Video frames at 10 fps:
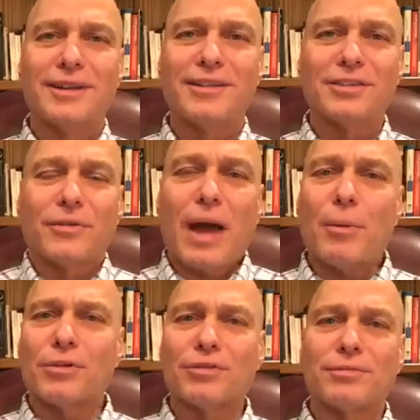And so
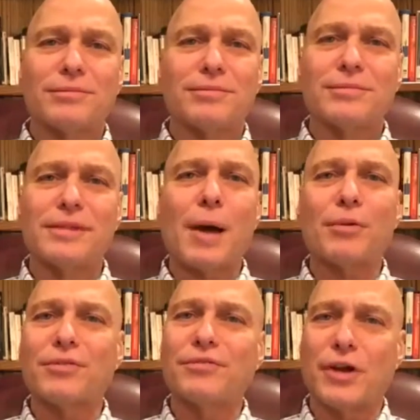that was
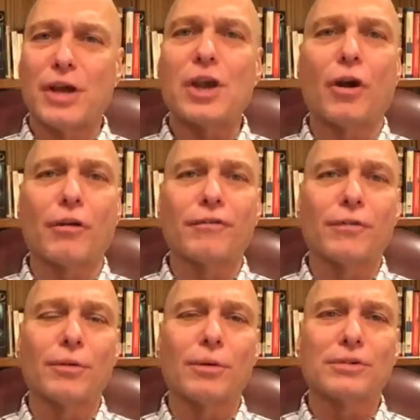very
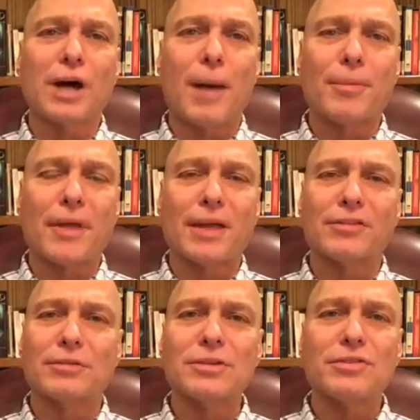hurtful on top of that.
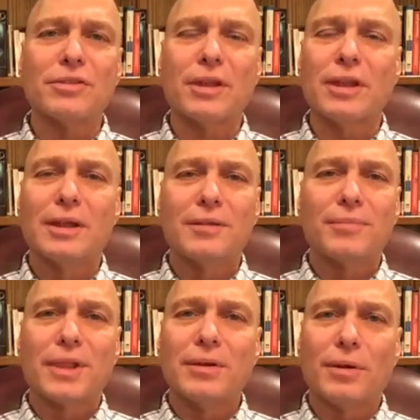So just,
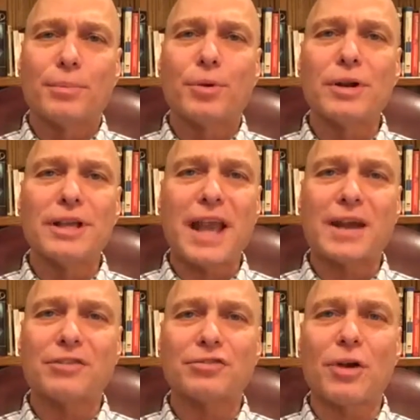a pretty
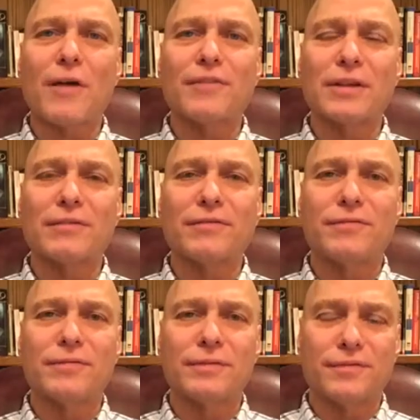catastrophic
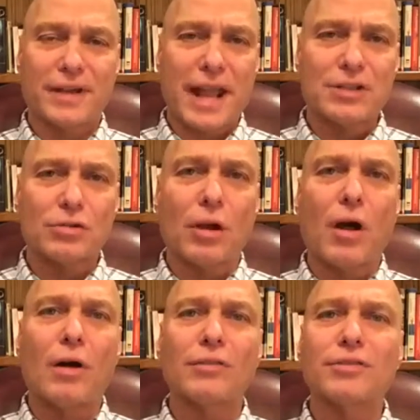financial
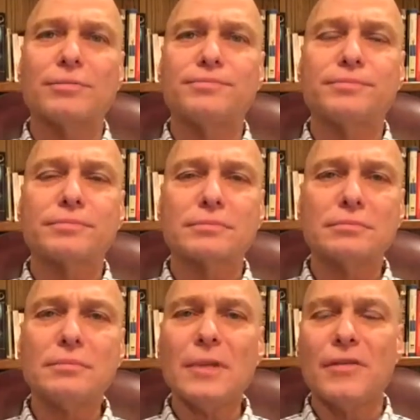loss,
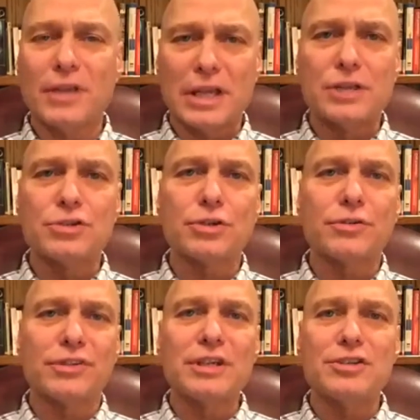the
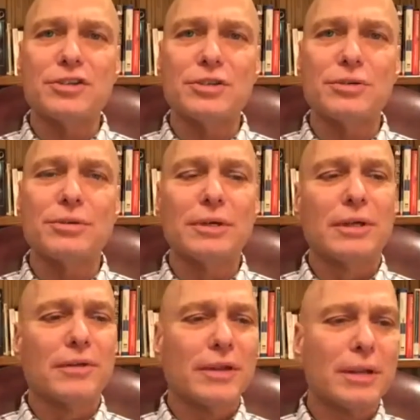insurance issue,
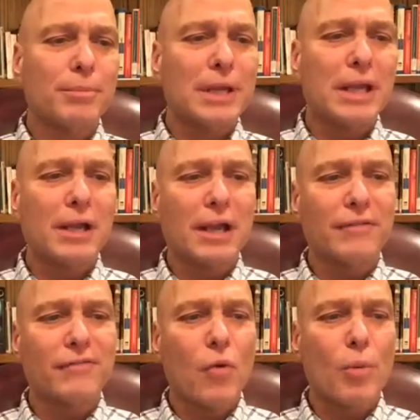then it being a
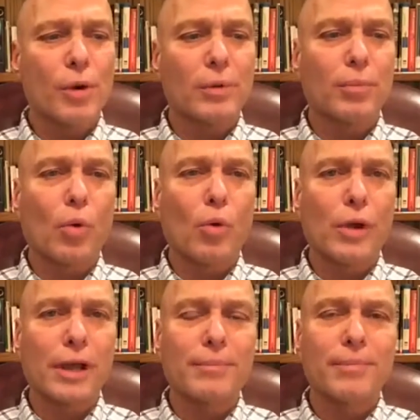former
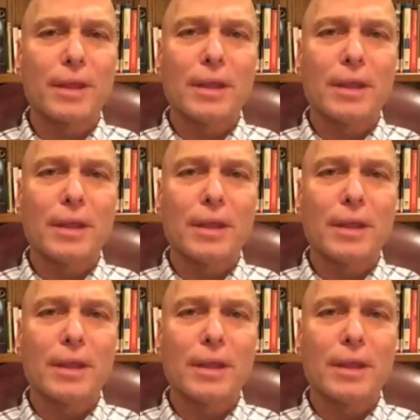employee.